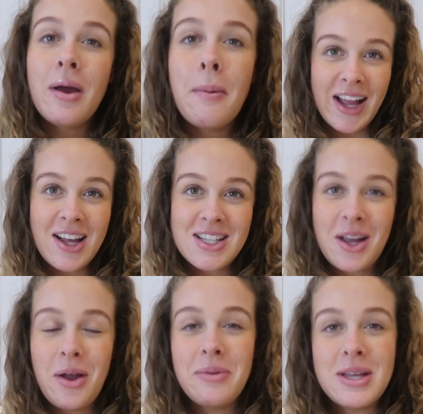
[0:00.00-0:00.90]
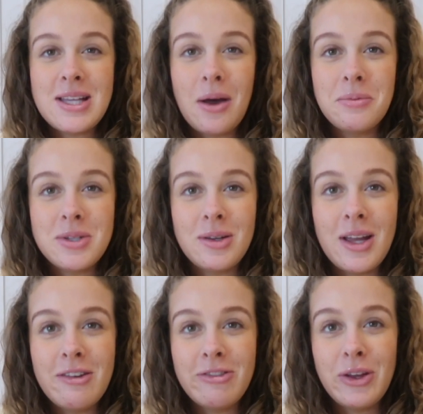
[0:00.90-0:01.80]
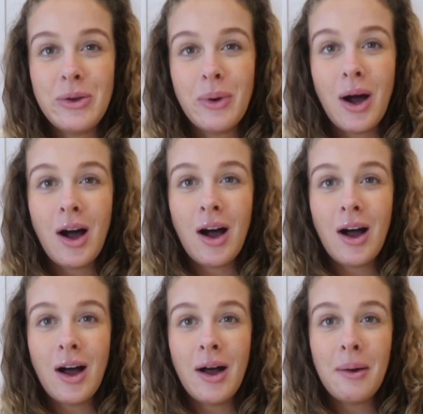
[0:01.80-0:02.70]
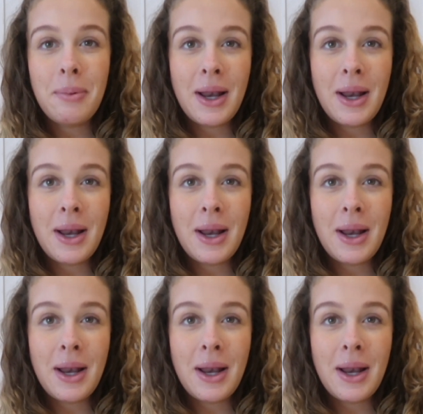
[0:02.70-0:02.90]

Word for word: Yeah guys, I hope that's helped you if you are